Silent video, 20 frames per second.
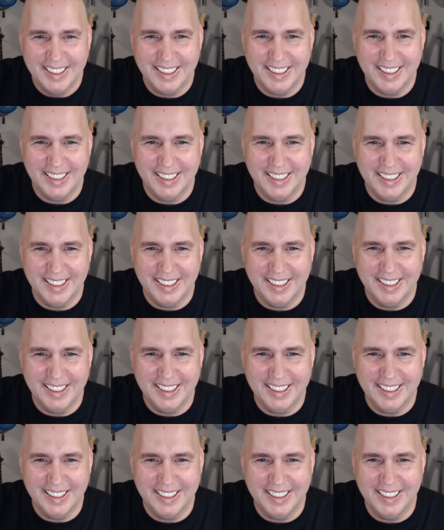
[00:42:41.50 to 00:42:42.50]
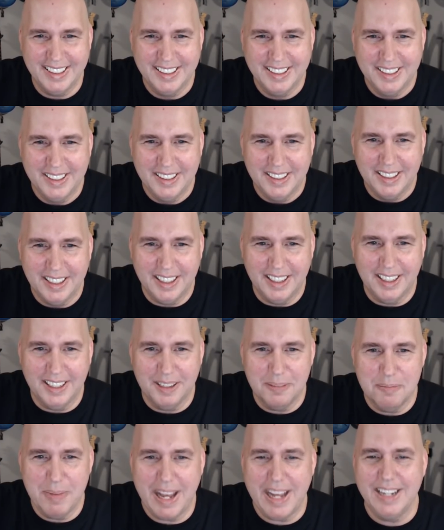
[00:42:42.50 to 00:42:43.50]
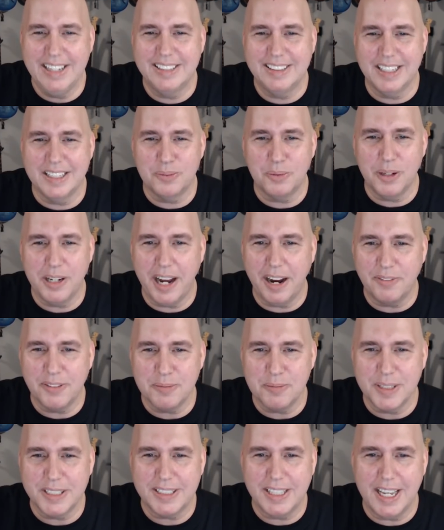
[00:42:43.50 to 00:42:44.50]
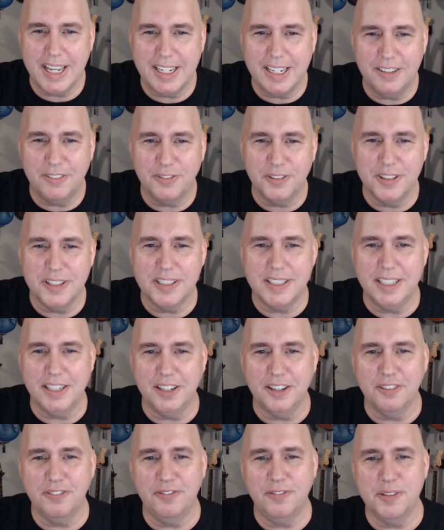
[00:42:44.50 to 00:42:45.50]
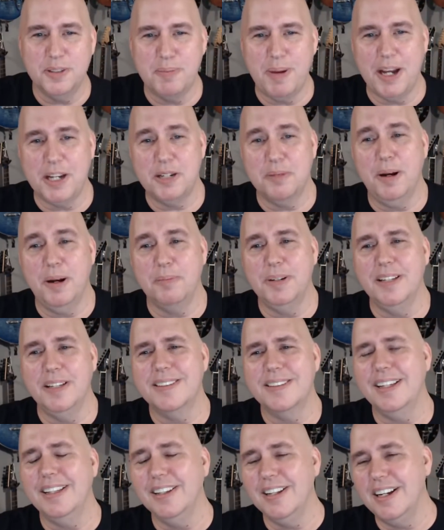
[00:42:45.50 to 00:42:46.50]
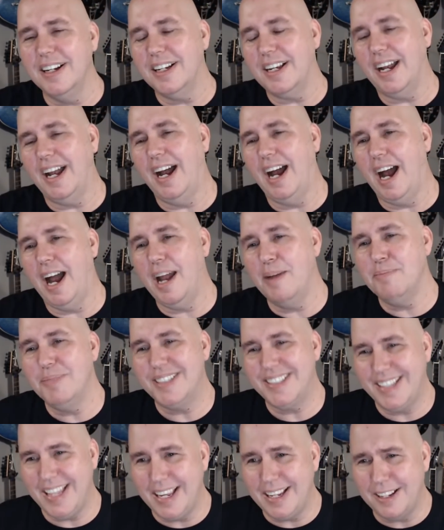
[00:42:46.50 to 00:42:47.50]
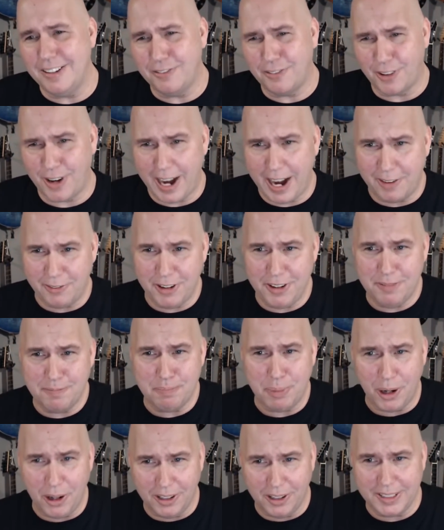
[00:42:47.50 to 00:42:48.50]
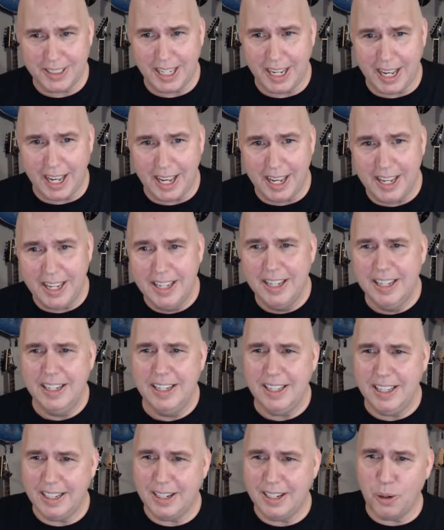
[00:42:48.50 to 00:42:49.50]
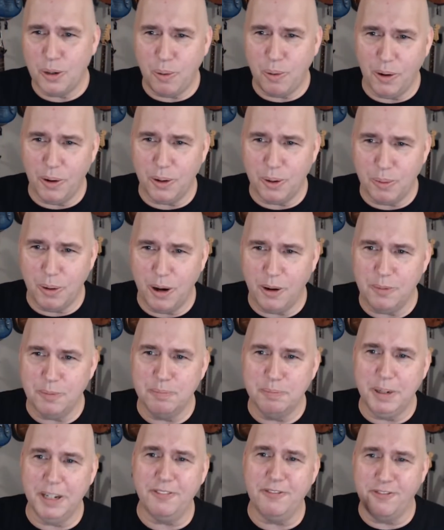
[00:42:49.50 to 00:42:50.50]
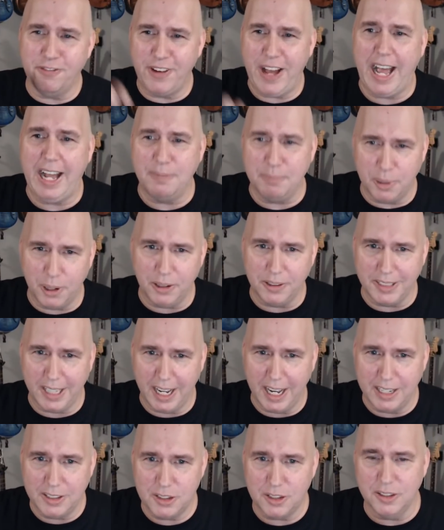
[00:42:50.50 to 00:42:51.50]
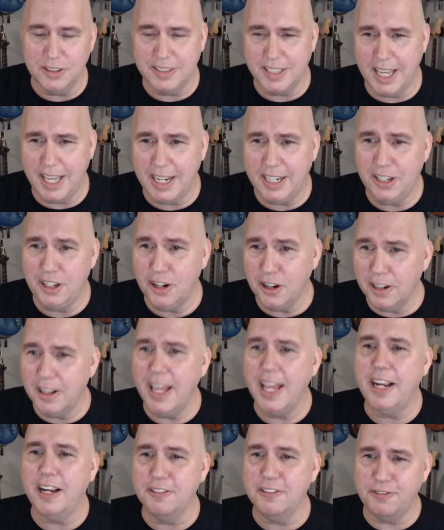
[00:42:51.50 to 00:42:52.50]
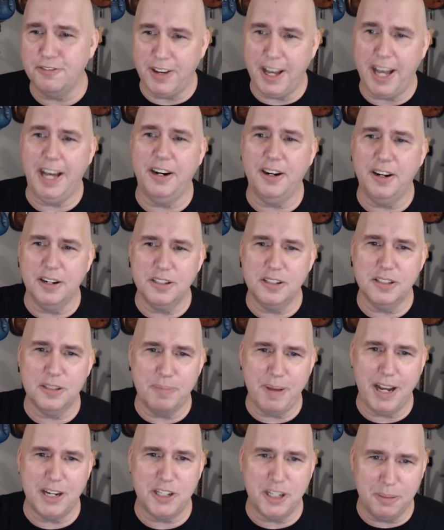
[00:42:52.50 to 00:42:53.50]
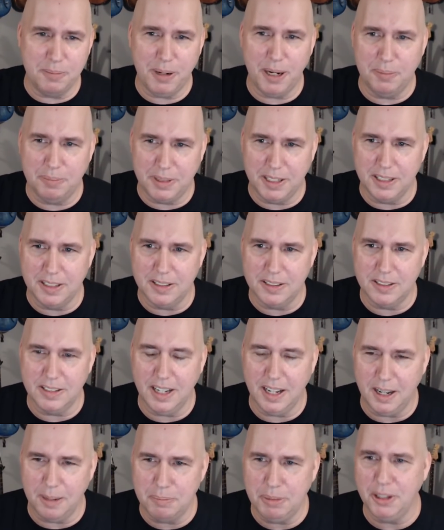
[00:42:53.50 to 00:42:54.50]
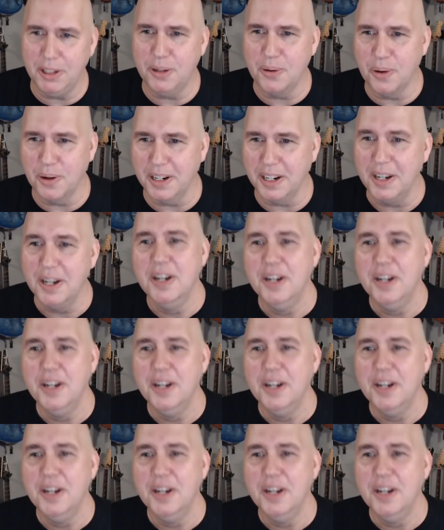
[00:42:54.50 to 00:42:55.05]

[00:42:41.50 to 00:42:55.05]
uh, uh, Manny says, "Were you ever mistaken for the singer of Smashing Pumpkins?" Look, I'm mistaken for every bald guy, quote unquote, but fat bald guy. So it's like you're like a fatter Smashing Pumpkins, uh, Billy Corgan.